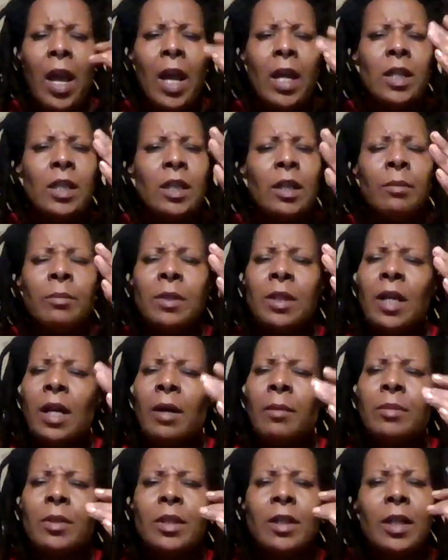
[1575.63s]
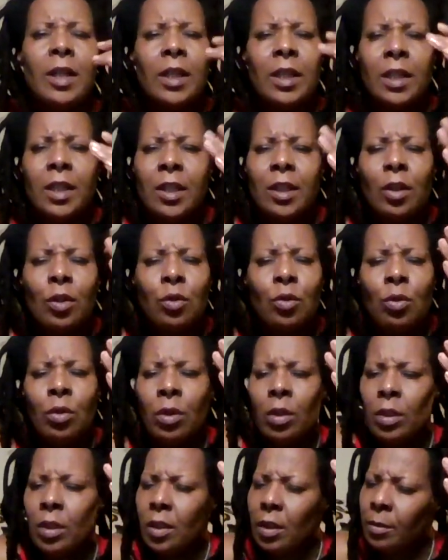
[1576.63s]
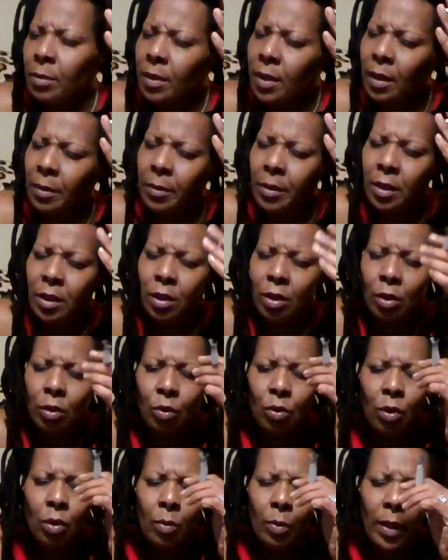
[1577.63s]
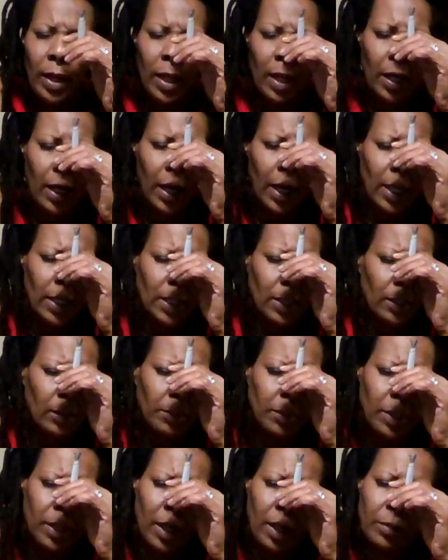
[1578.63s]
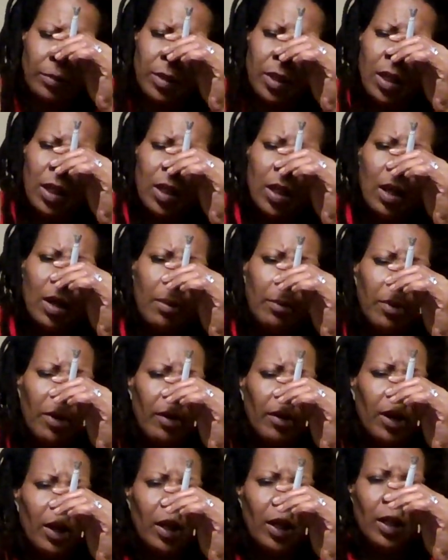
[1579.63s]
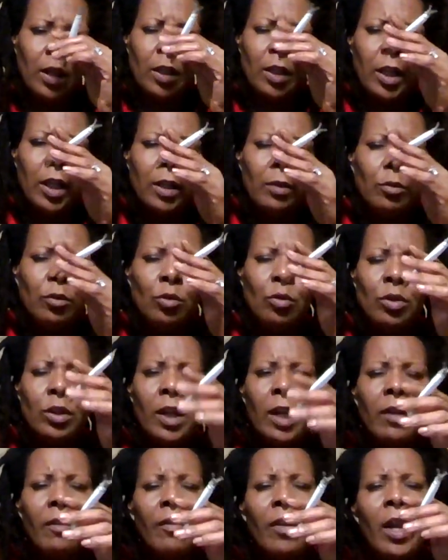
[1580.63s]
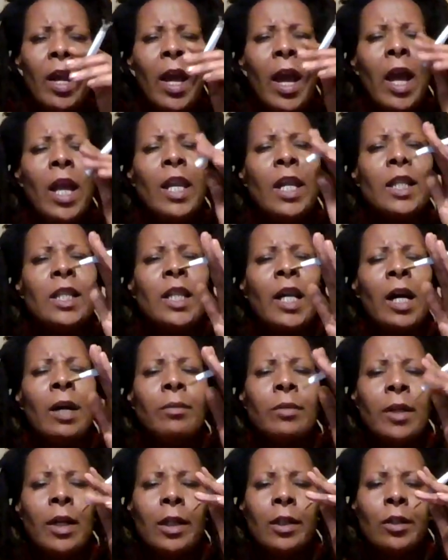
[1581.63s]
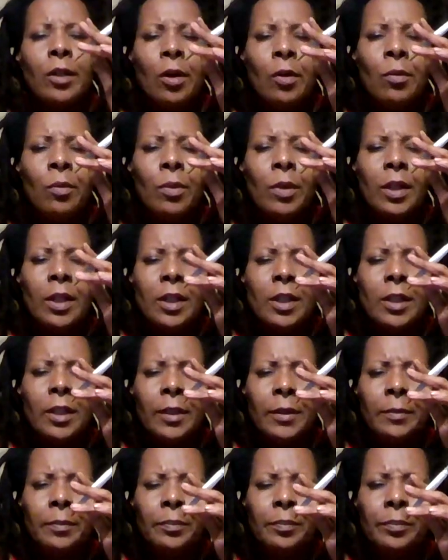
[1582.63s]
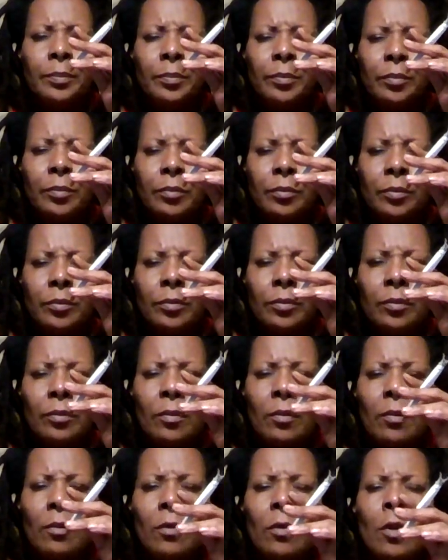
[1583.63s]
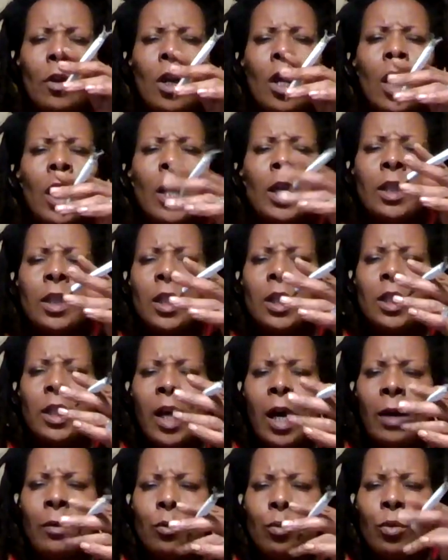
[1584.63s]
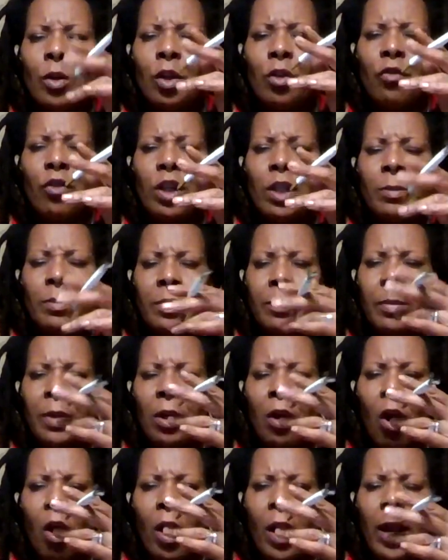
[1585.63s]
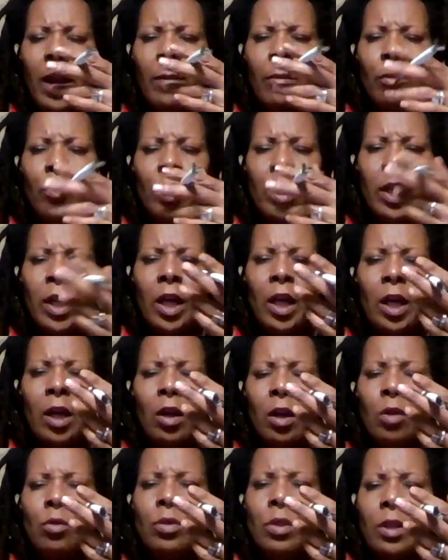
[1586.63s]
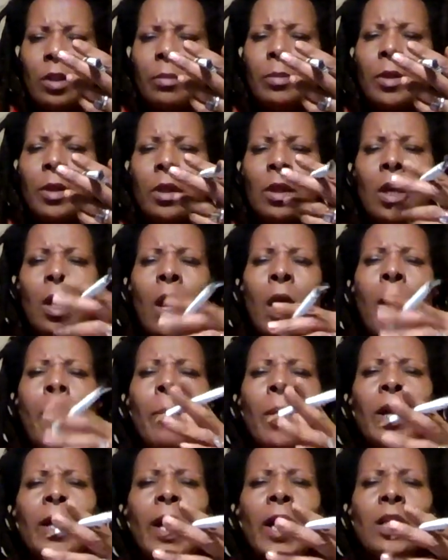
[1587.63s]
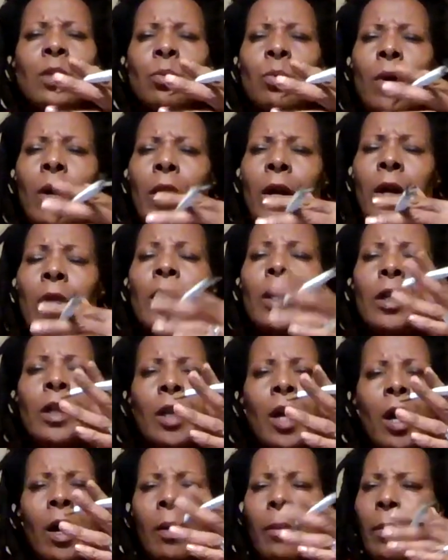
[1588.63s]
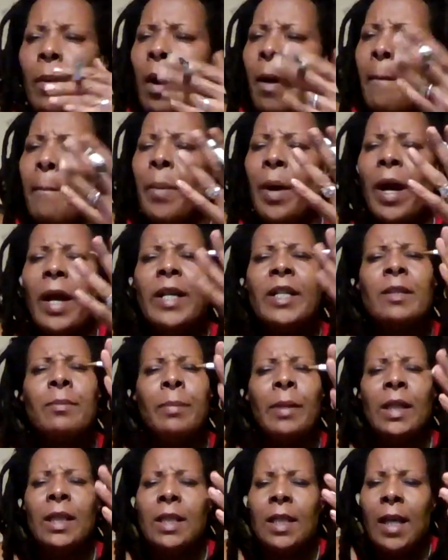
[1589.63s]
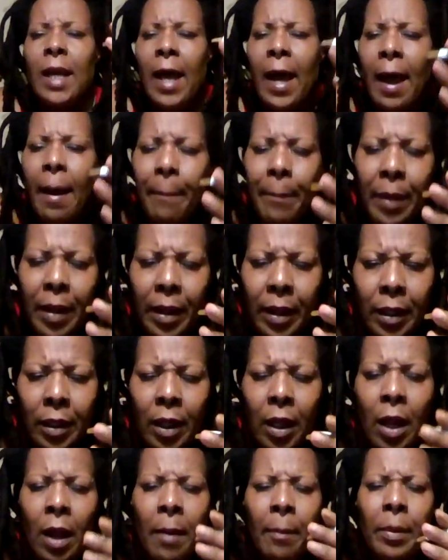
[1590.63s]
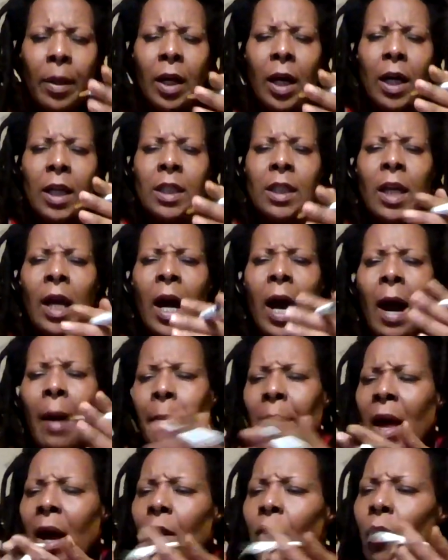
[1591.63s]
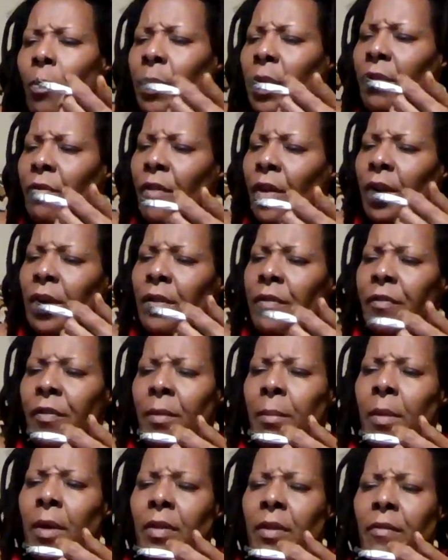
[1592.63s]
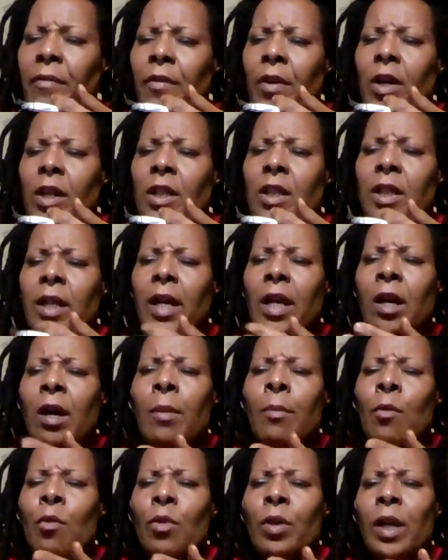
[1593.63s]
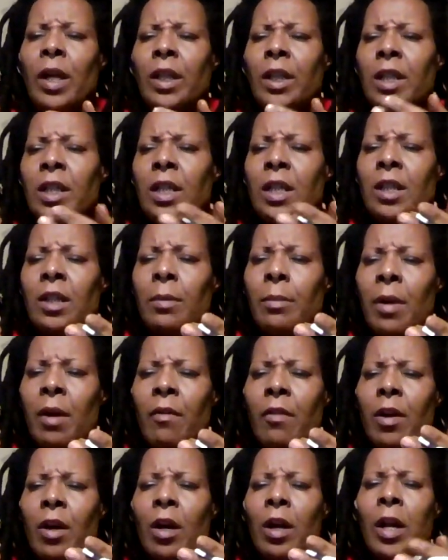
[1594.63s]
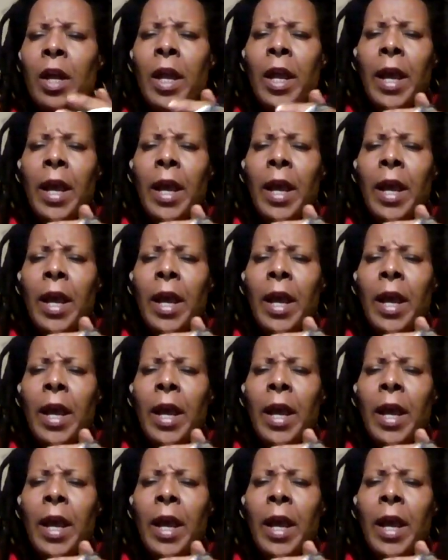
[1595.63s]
Sometimes it's the long way, guys. Sometimes, but it keeps you safe. And the times I don't listen, is the times when creeps are able to get close to me. But guess what? Yup. But it's meant to happen because I'm not going to be running from motherfuckers. Like, come on now. This is America.